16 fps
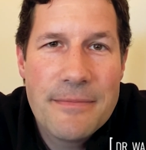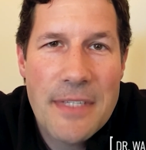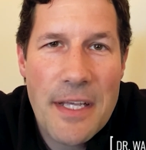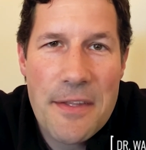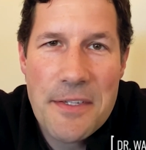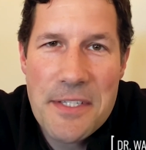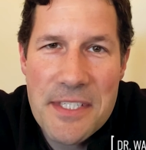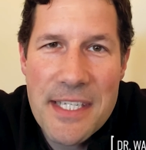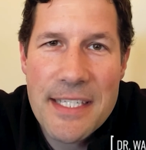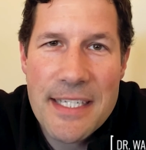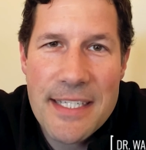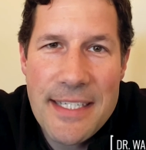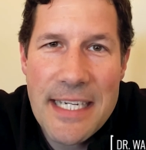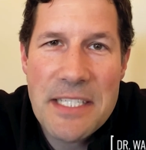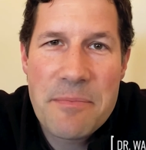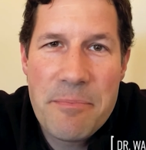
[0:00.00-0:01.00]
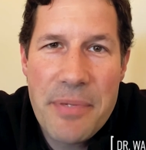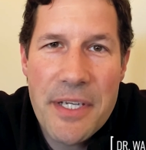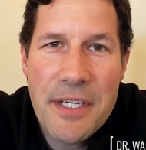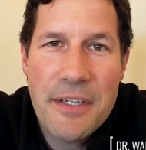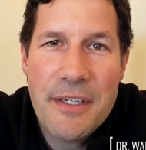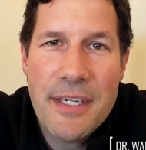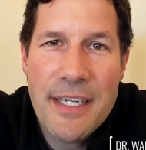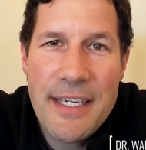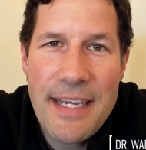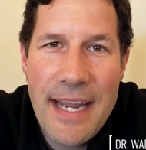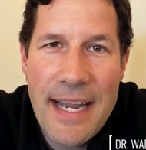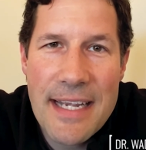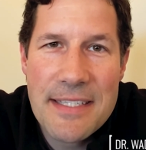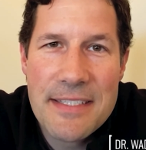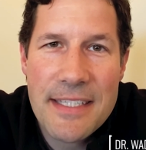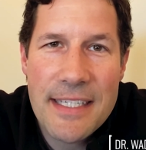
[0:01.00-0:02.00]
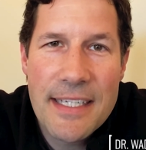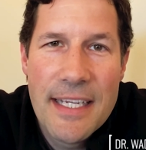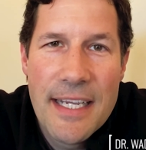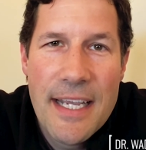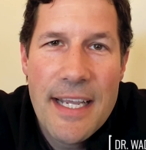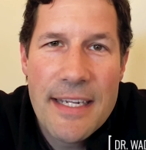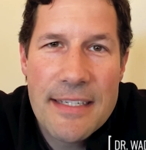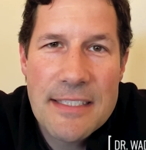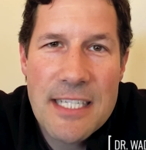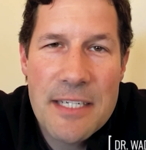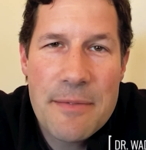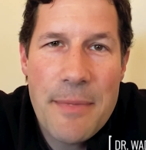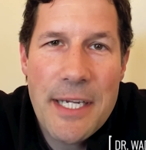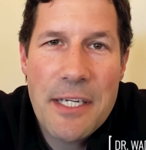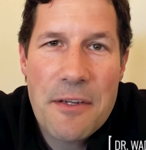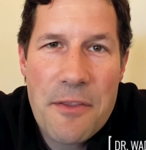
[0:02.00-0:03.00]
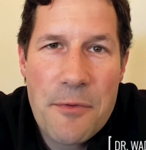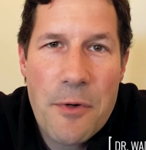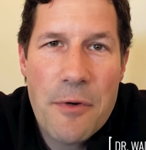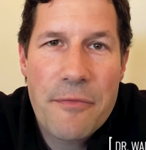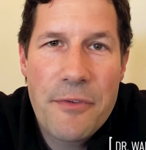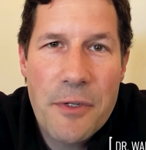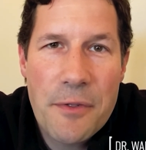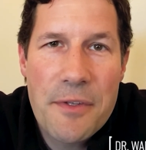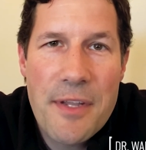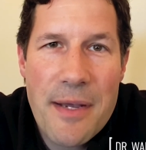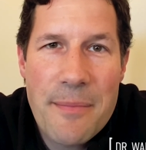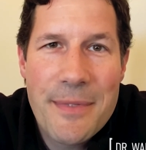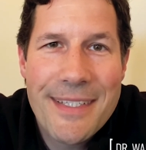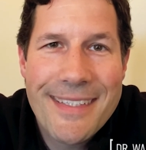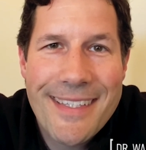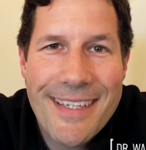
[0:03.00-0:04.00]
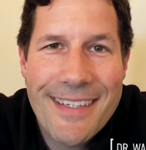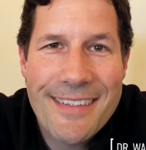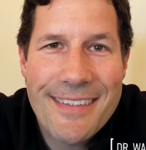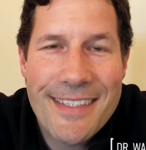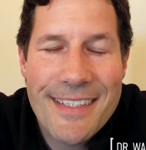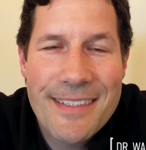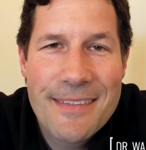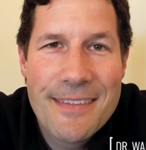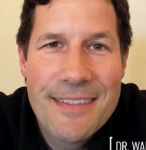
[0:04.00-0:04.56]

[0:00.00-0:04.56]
Now, this is going to taste bitter and nasty, and it's going to make your throat feel numb and tingly.